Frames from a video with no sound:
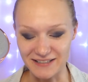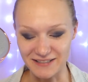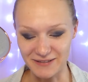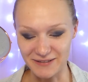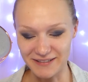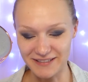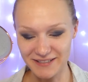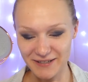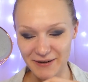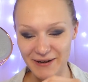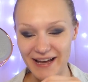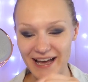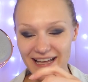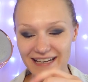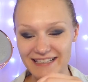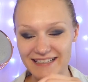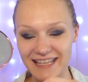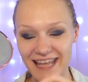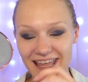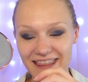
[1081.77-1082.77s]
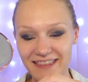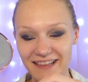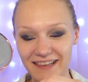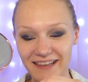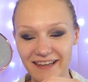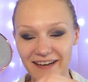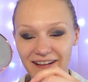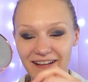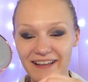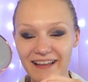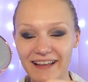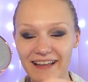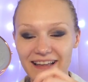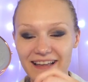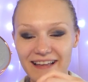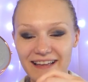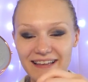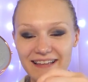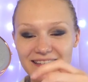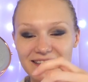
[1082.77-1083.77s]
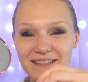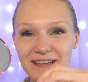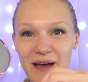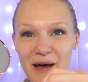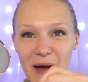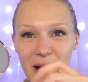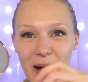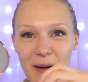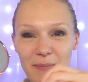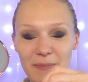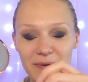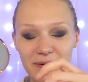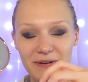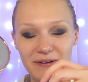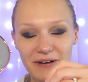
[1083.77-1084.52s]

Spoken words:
So let's go ahead and take the little top